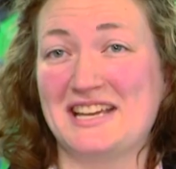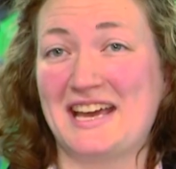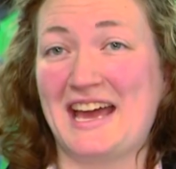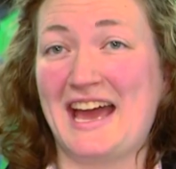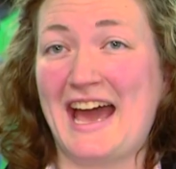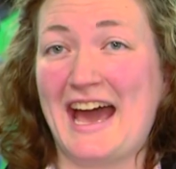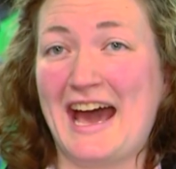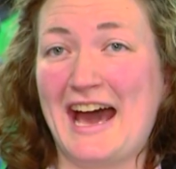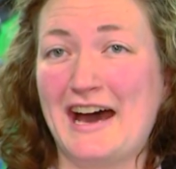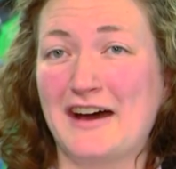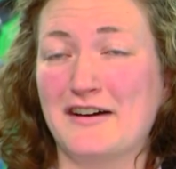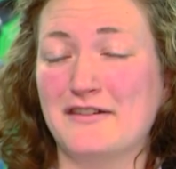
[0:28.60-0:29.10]
to
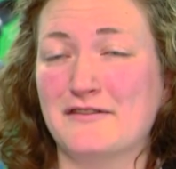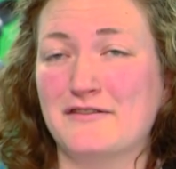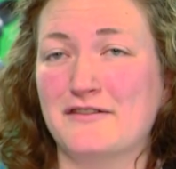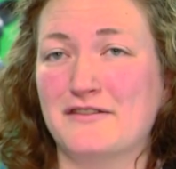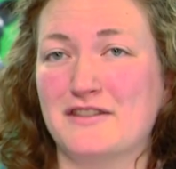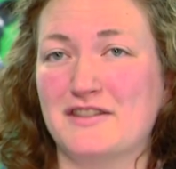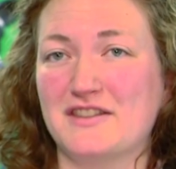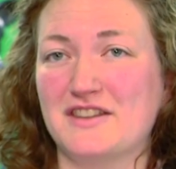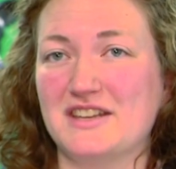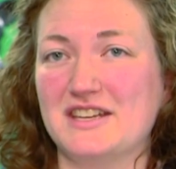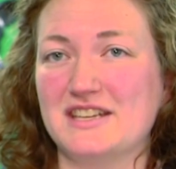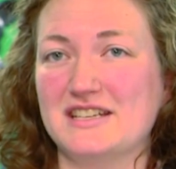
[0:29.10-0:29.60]
have
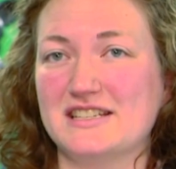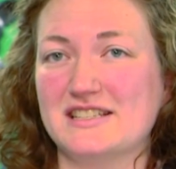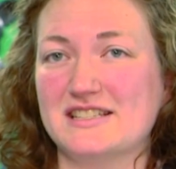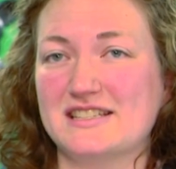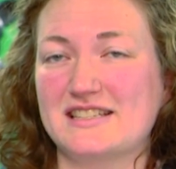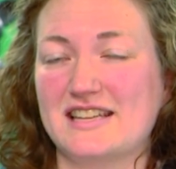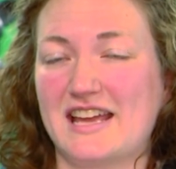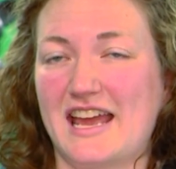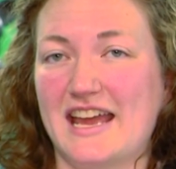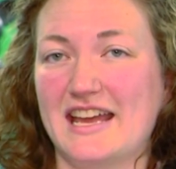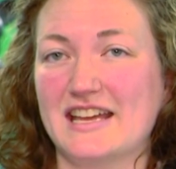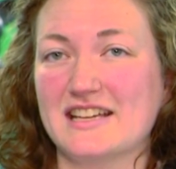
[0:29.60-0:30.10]
these
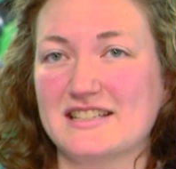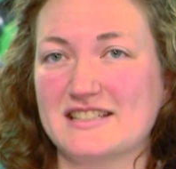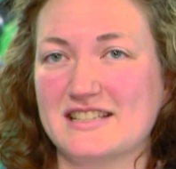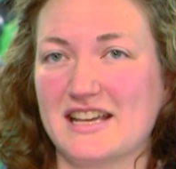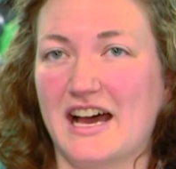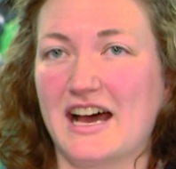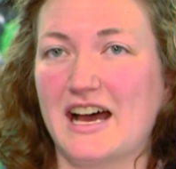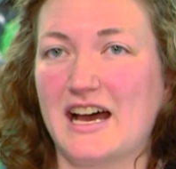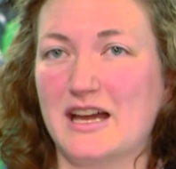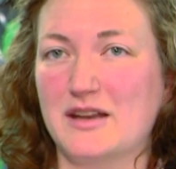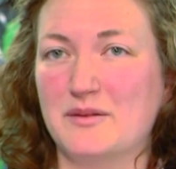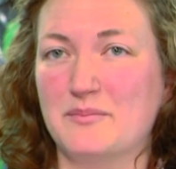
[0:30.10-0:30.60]

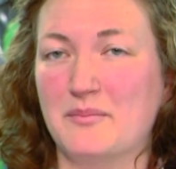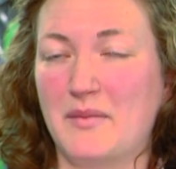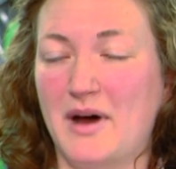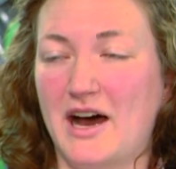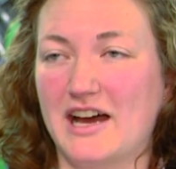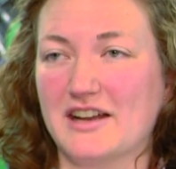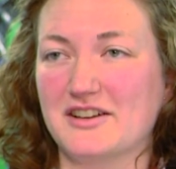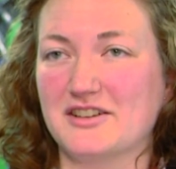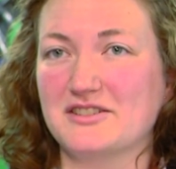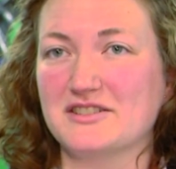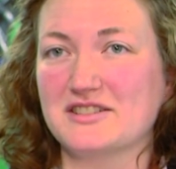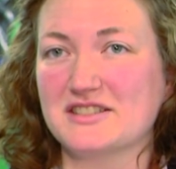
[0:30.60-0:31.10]
hands-on
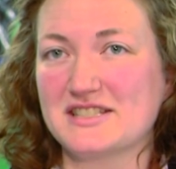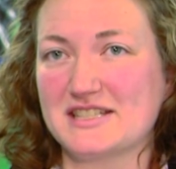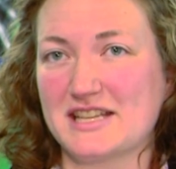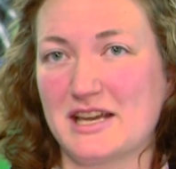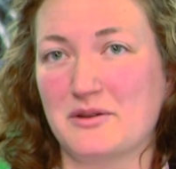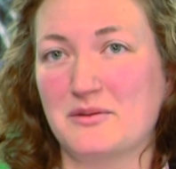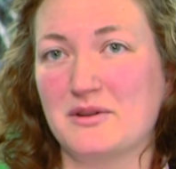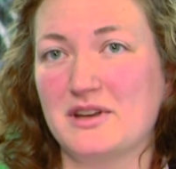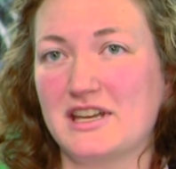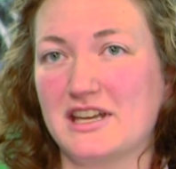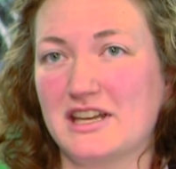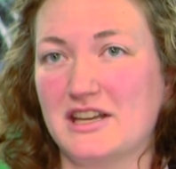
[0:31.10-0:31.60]
models that
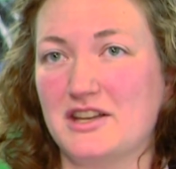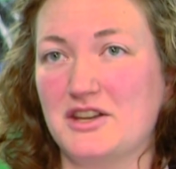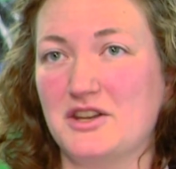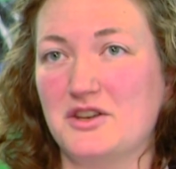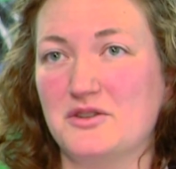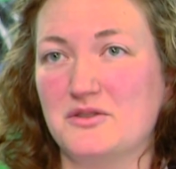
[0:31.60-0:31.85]
we can